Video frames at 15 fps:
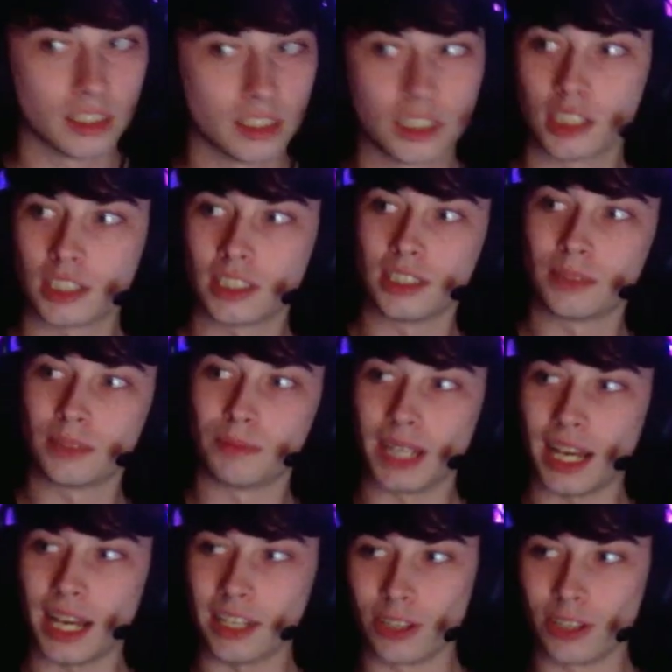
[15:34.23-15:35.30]
So, does
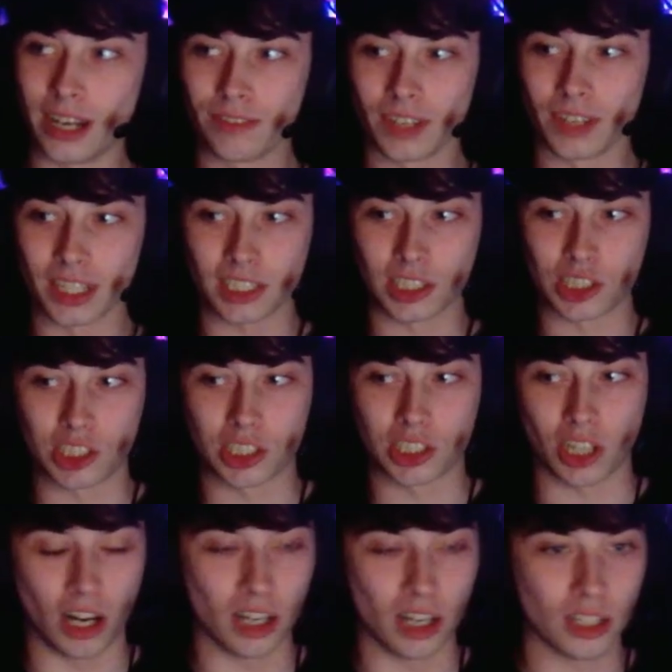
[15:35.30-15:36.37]
Minato have, like,
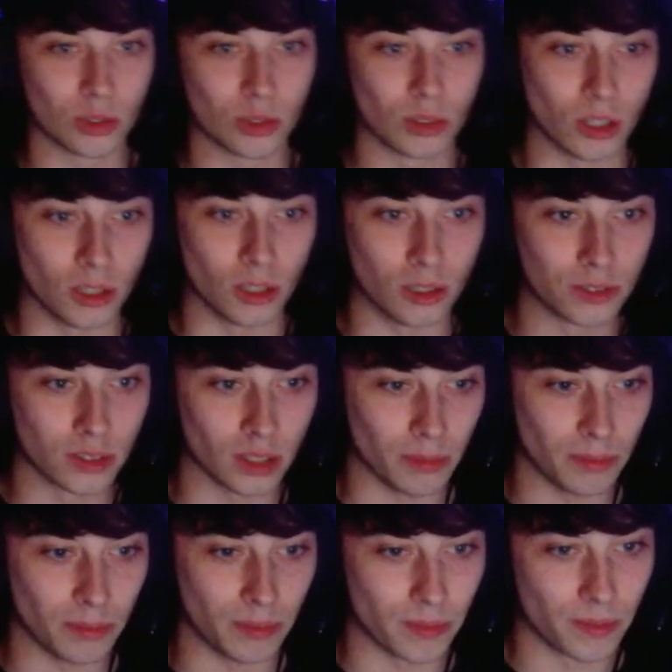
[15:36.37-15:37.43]
scars all over
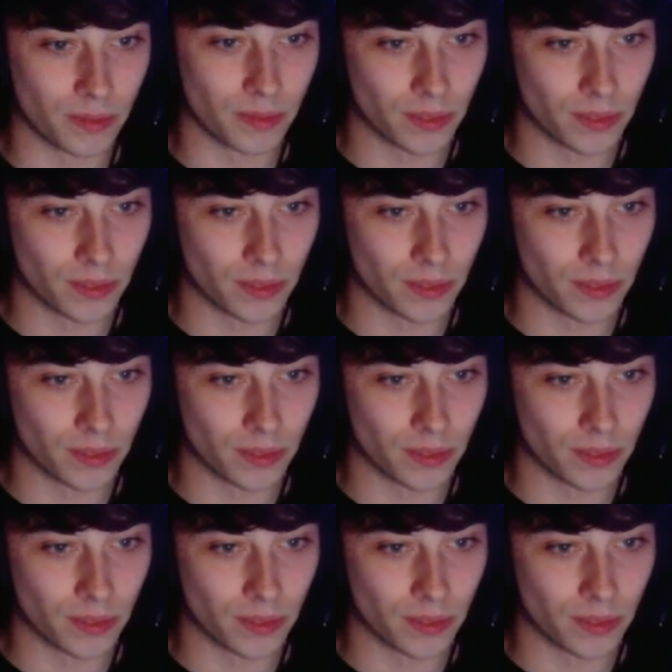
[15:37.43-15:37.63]
him?